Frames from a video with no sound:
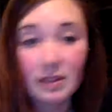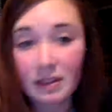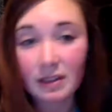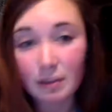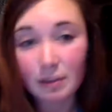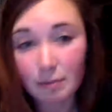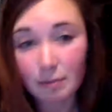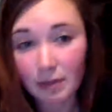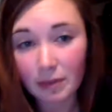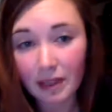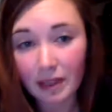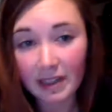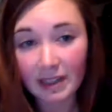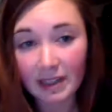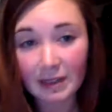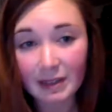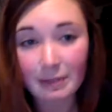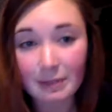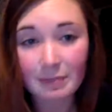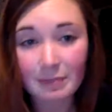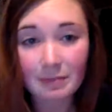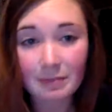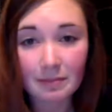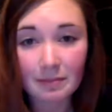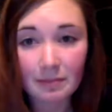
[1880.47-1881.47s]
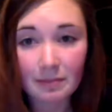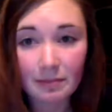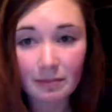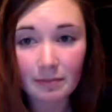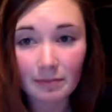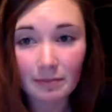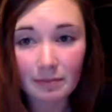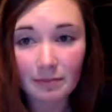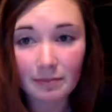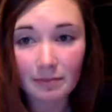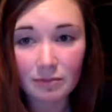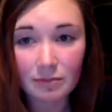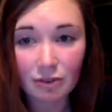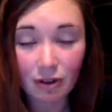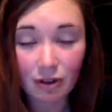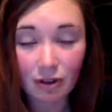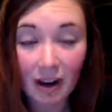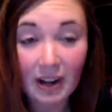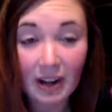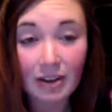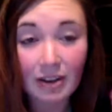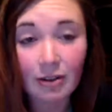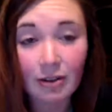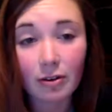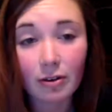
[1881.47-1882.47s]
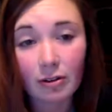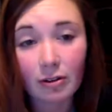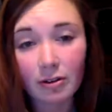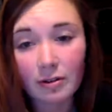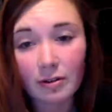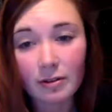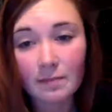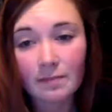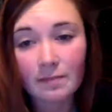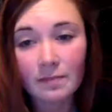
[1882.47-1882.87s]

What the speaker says: blank triangle.